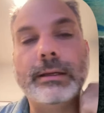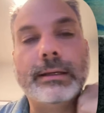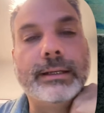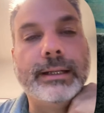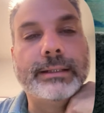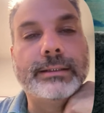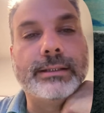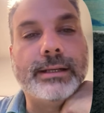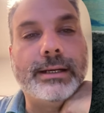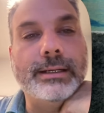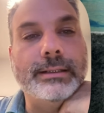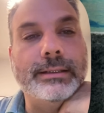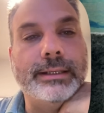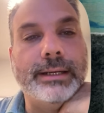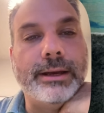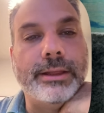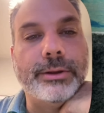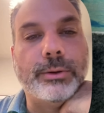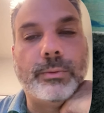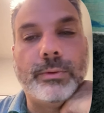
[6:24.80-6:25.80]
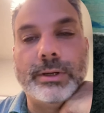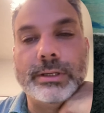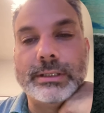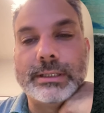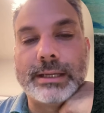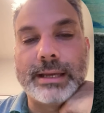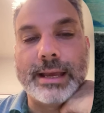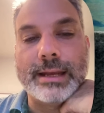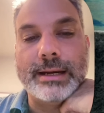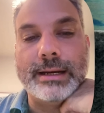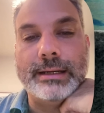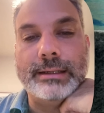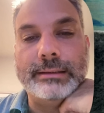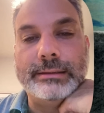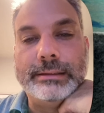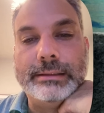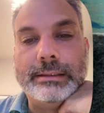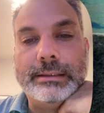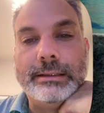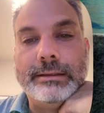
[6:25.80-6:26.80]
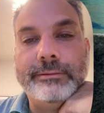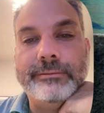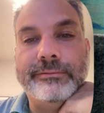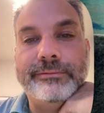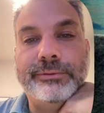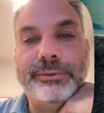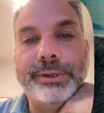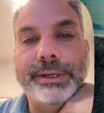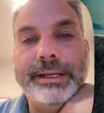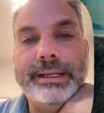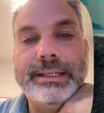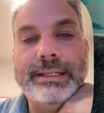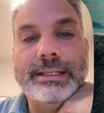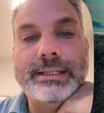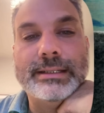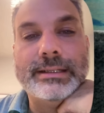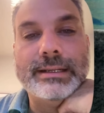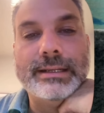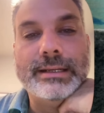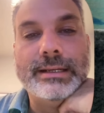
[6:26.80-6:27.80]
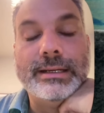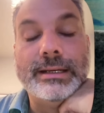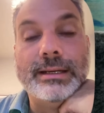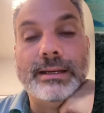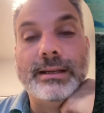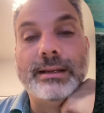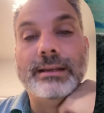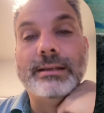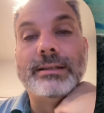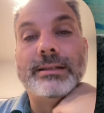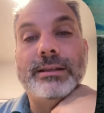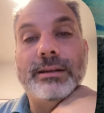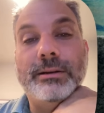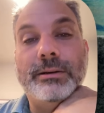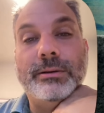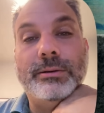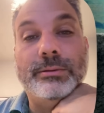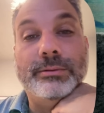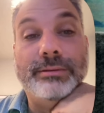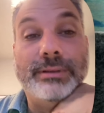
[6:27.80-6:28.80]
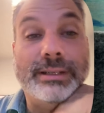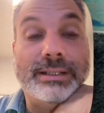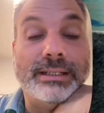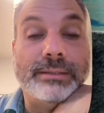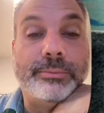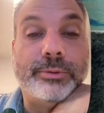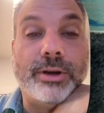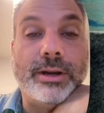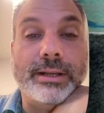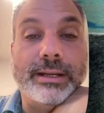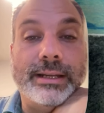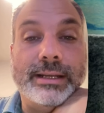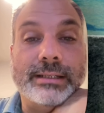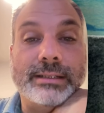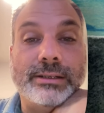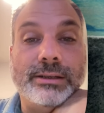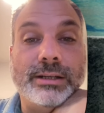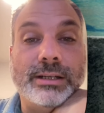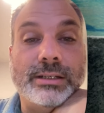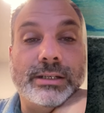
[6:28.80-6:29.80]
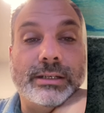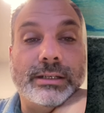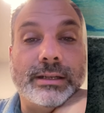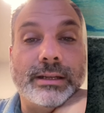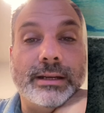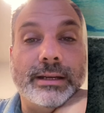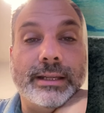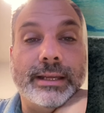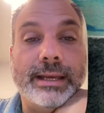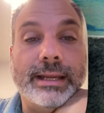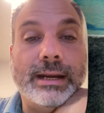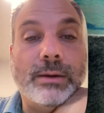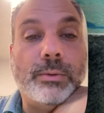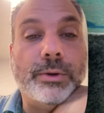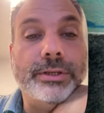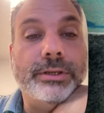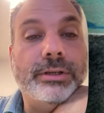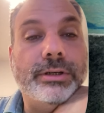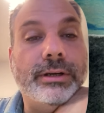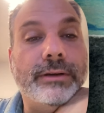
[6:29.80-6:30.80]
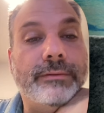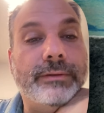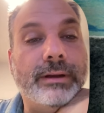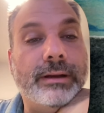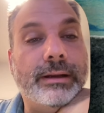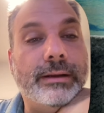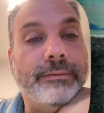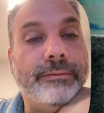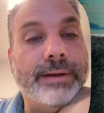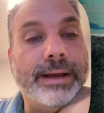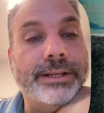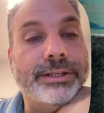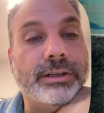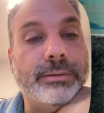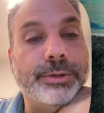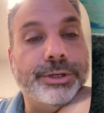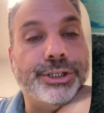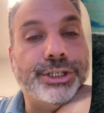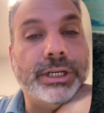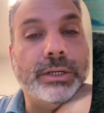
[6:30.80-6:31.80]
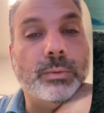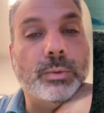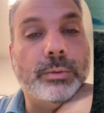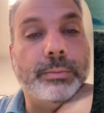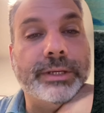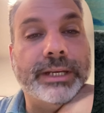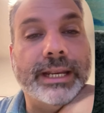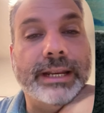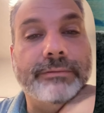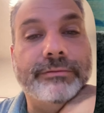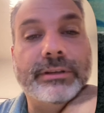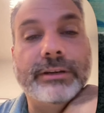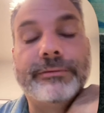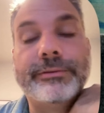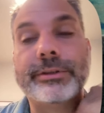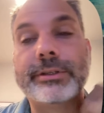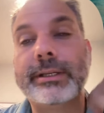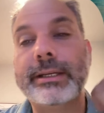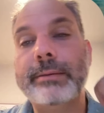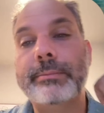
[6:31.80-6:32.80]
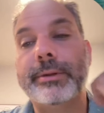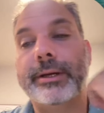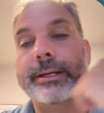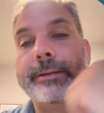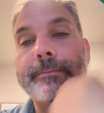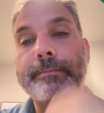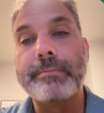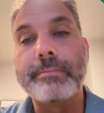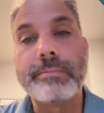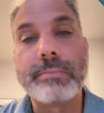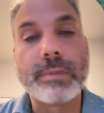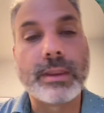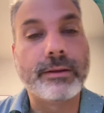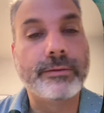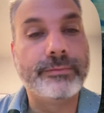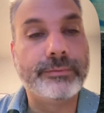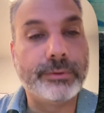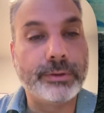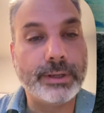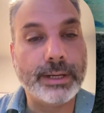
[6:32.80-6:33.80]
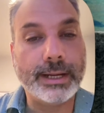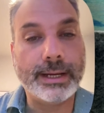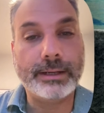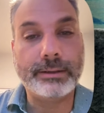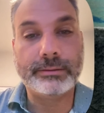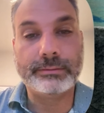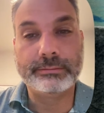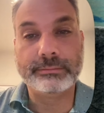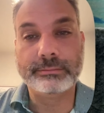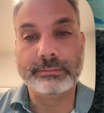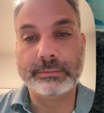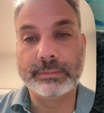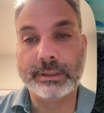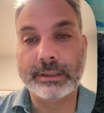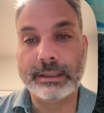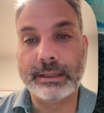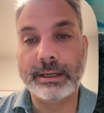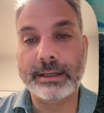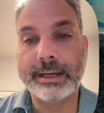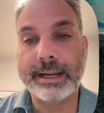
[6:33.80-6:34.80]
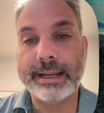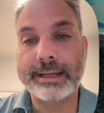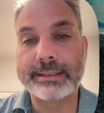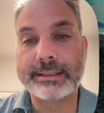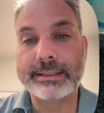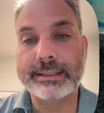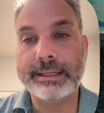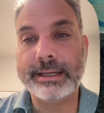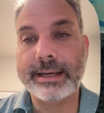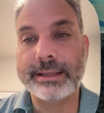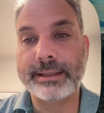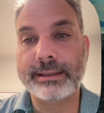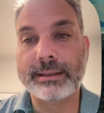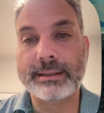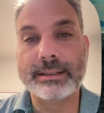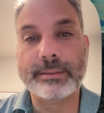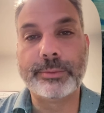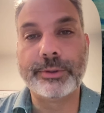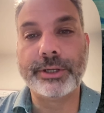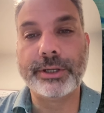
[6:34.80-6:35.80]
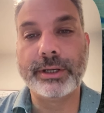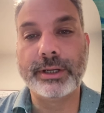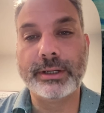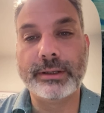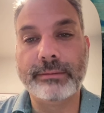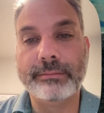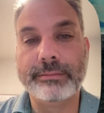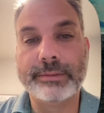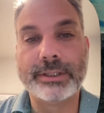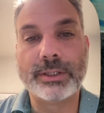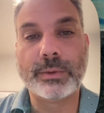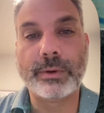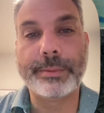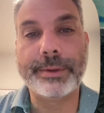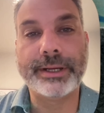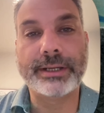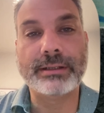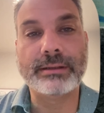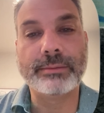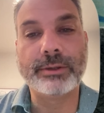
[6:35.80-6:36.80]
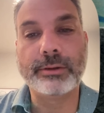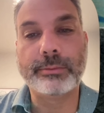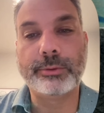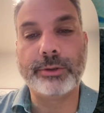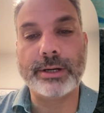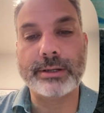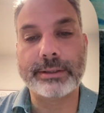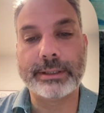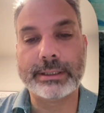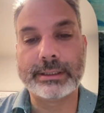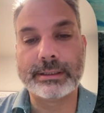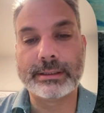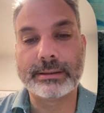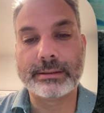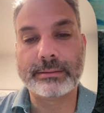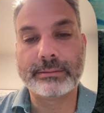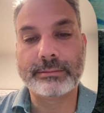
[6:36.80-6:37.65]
clicked on, the other ones kind of freeze. So this is probably as good as it's gonna get. I wonder if a faster machine will behave differently, but for now, and an XT, I think this is pretty good. So we're making some good progress.